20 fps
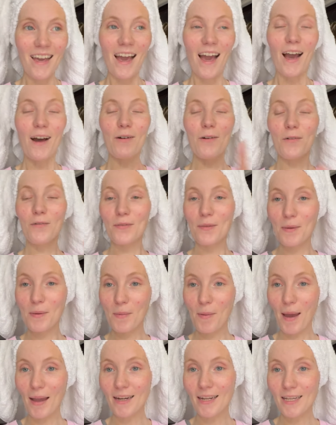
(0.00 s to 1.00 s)
I'll hopefully be
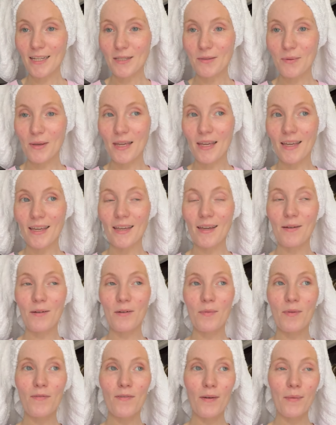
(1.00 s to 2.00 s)
back next week, I'm going
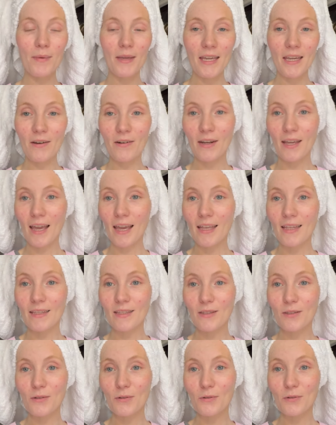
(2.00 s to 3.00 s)
to be filming here again,
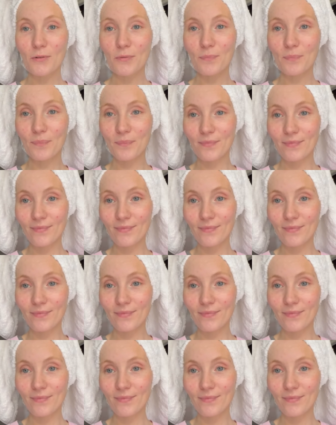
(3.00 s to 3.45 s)
so